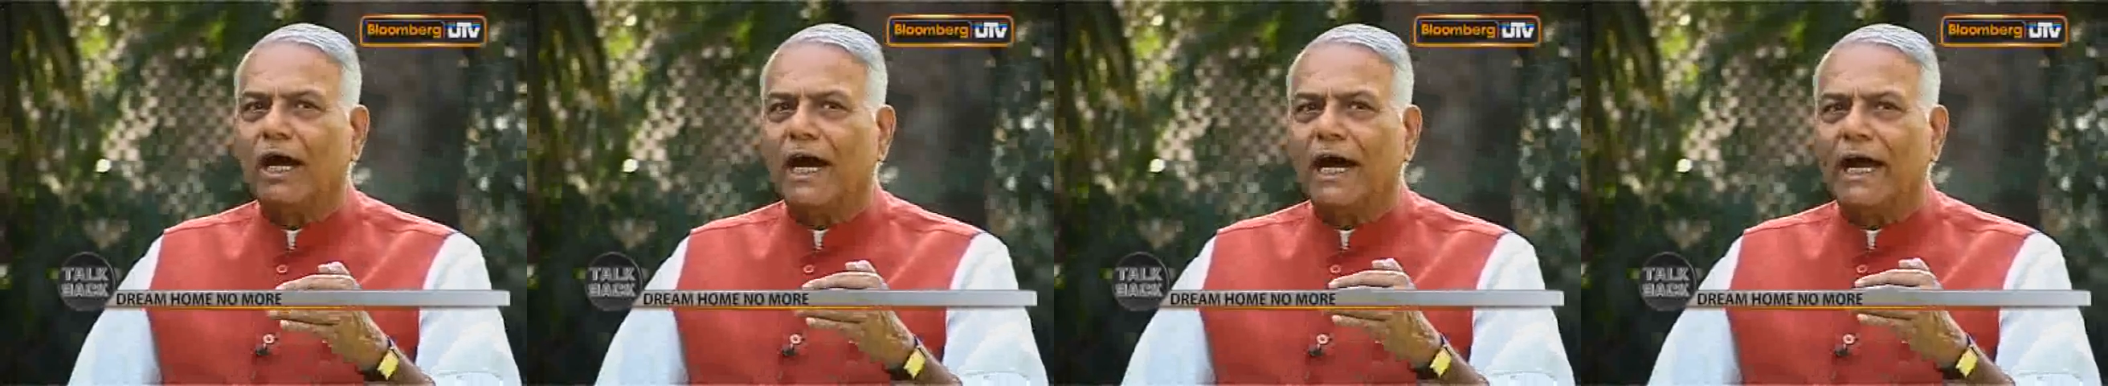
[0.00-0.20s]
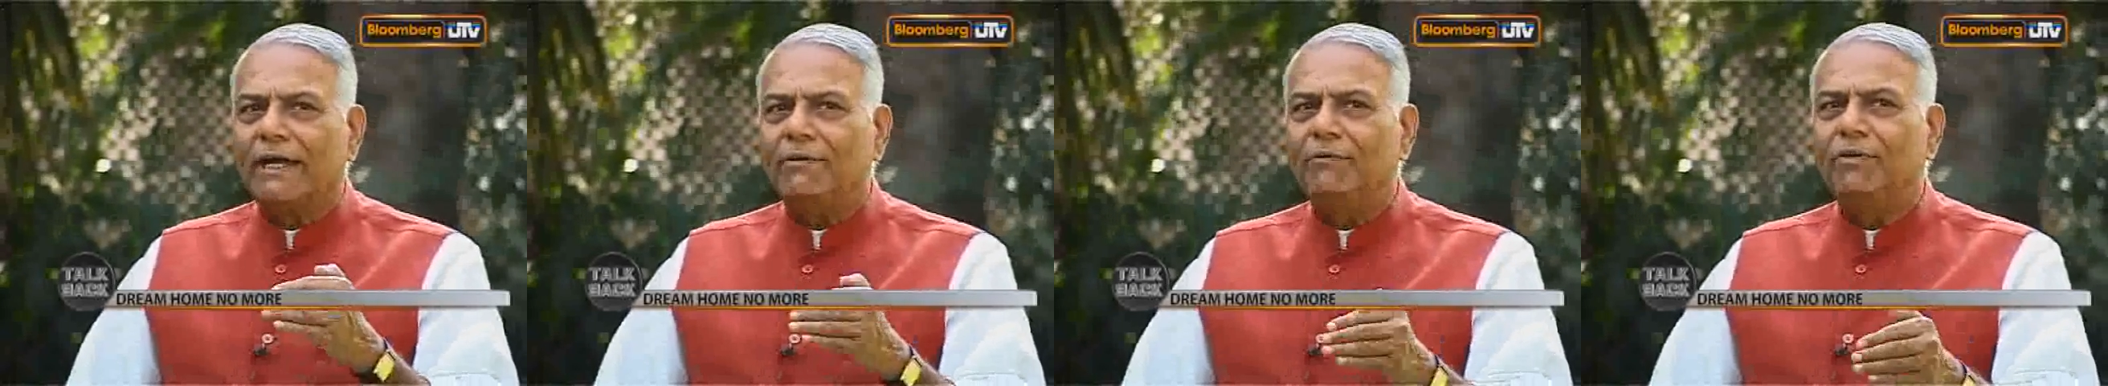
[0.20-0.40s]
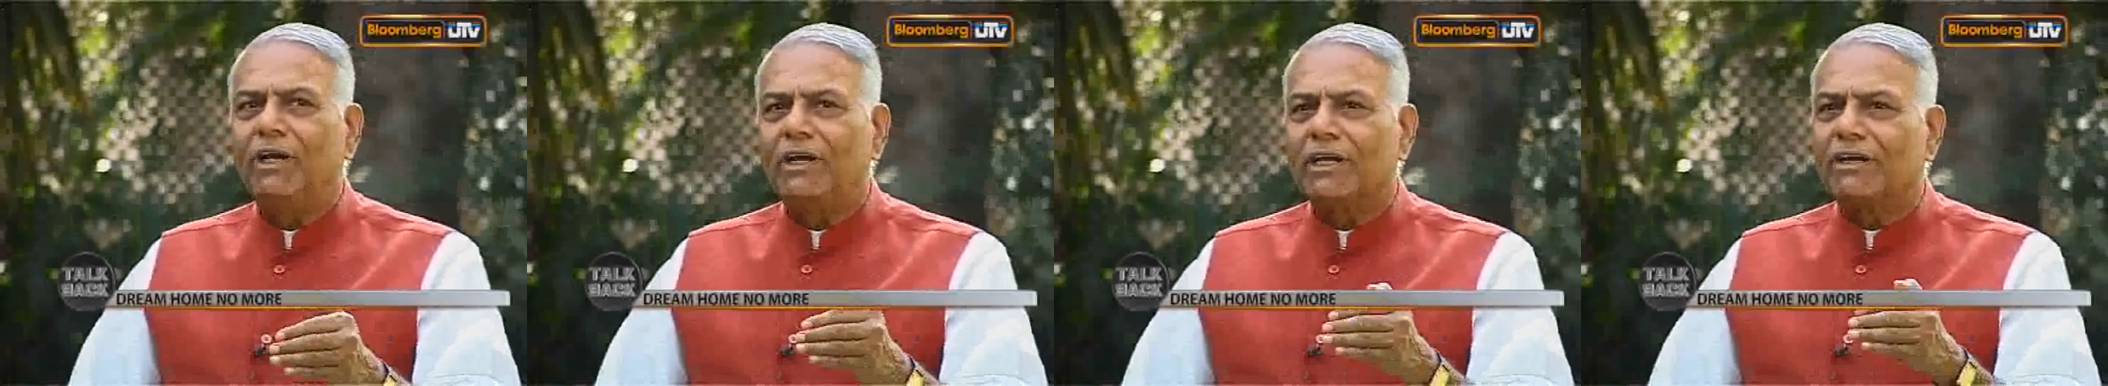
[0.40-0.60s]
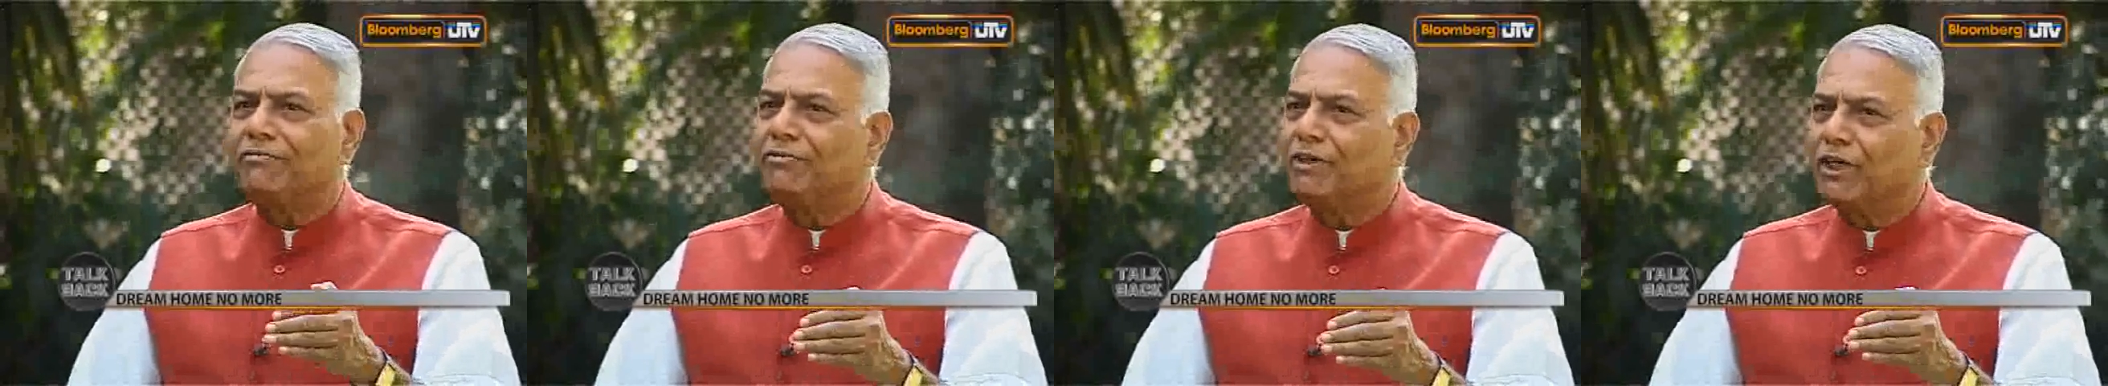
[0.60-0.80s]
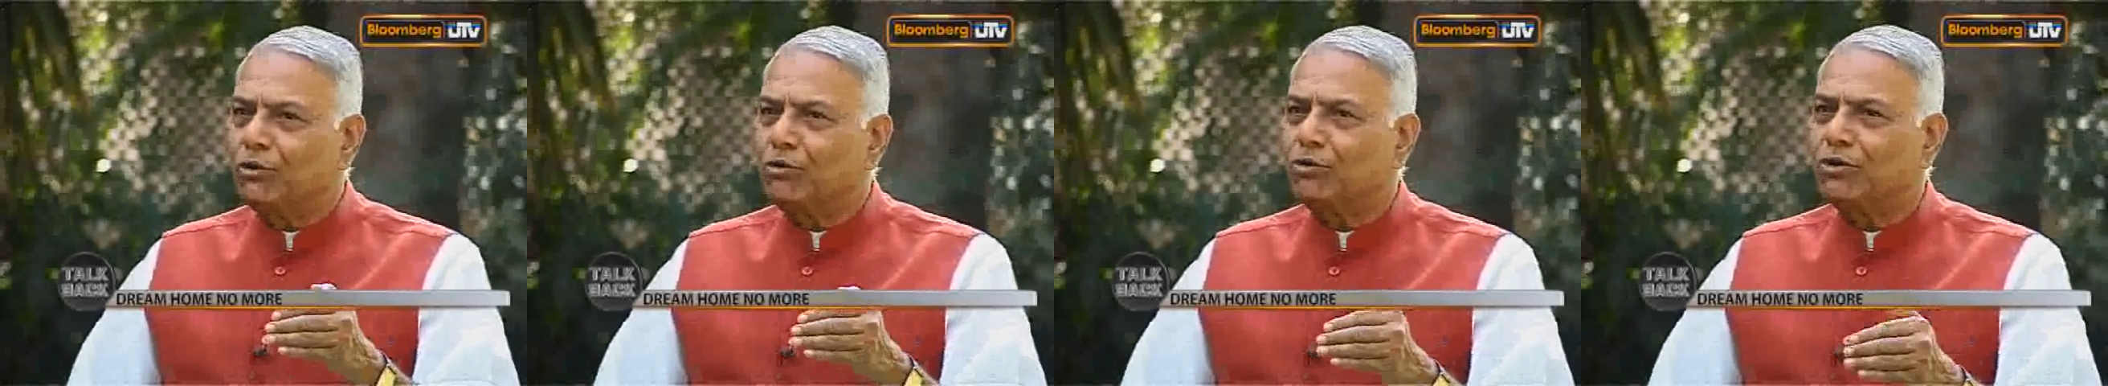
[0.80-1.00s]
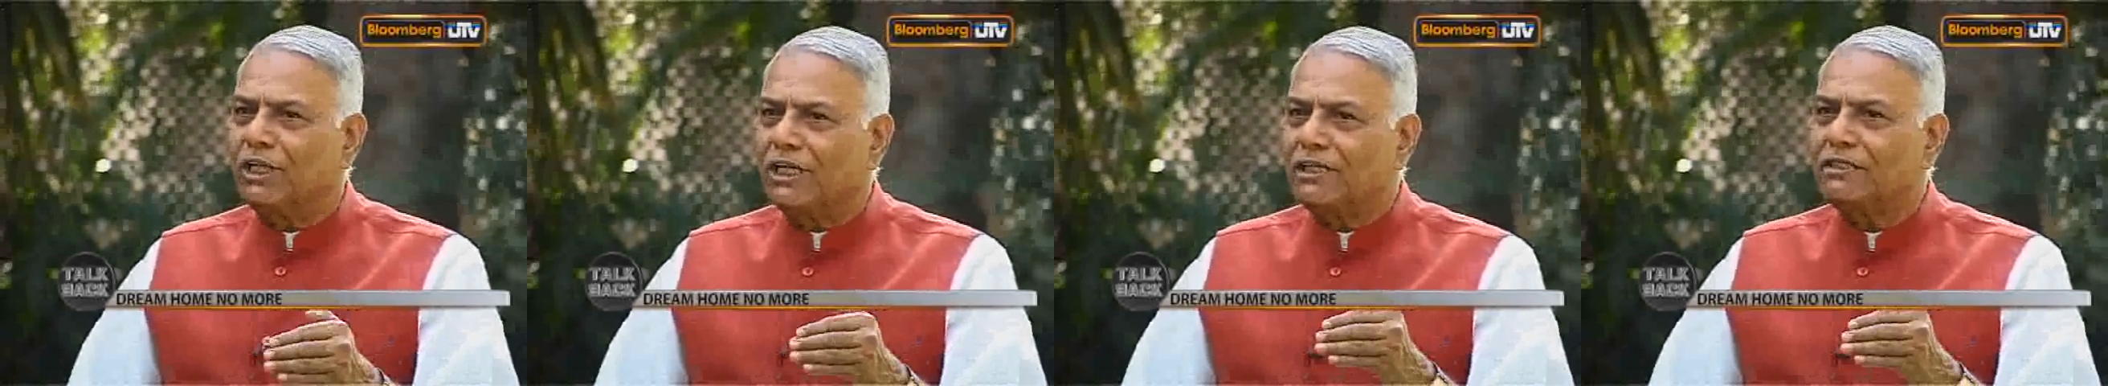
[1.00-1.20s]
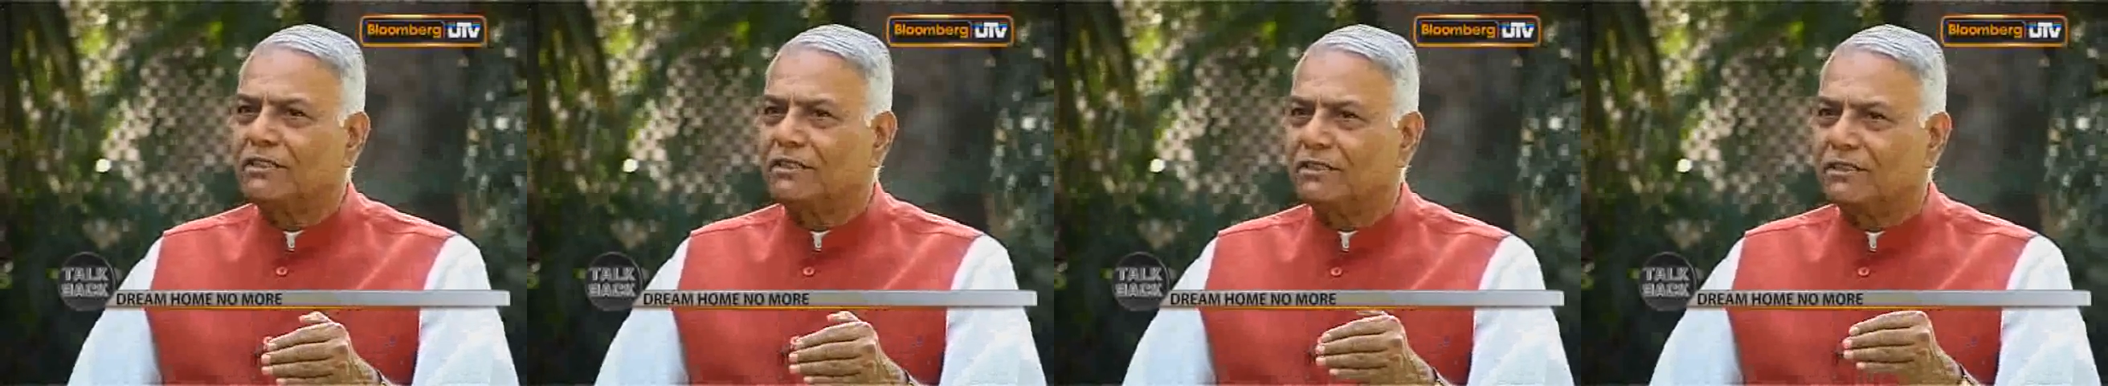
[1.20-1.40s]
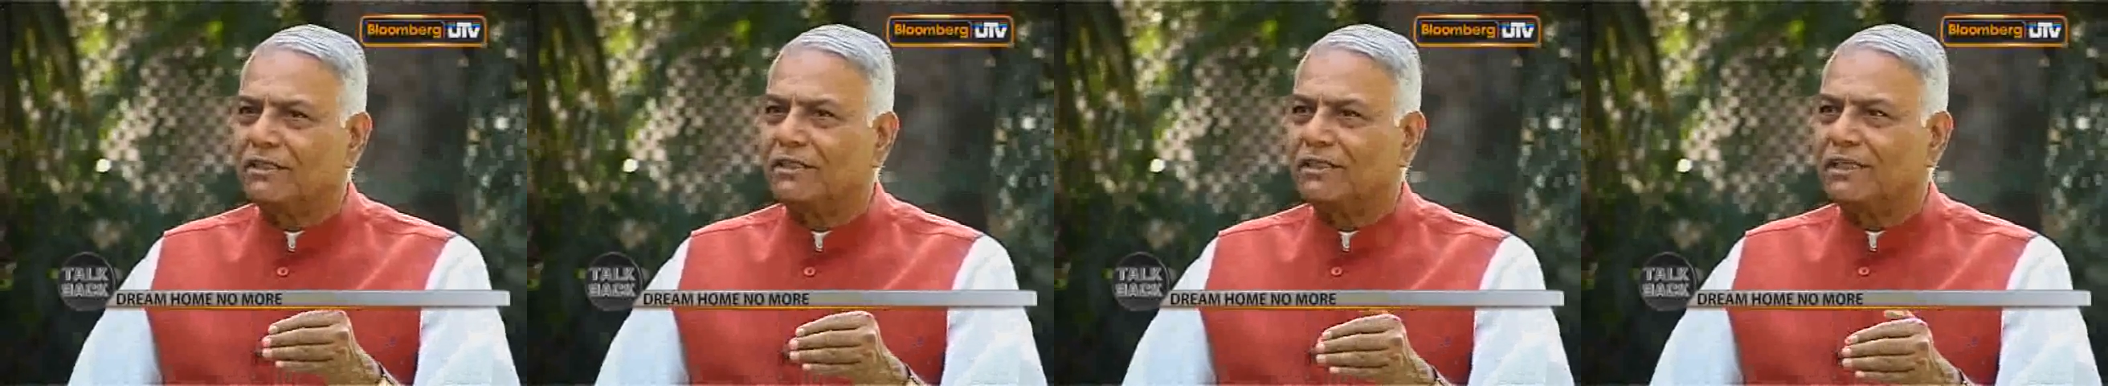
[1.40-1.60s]
I will refer to
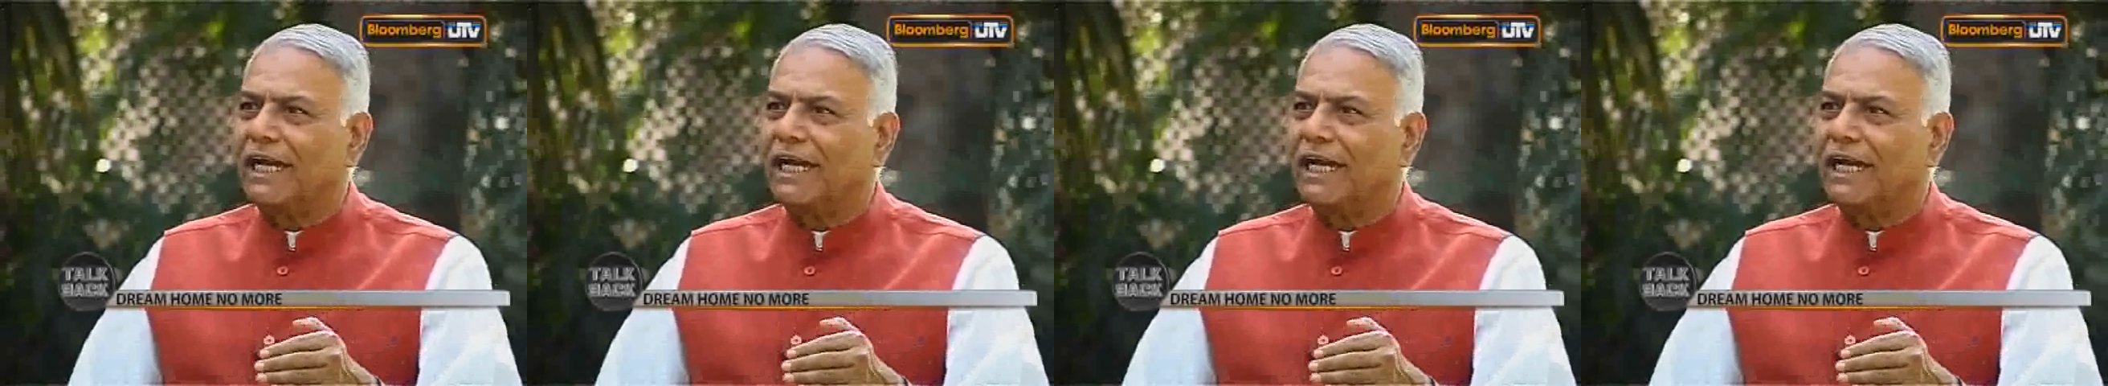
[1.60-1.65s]
this,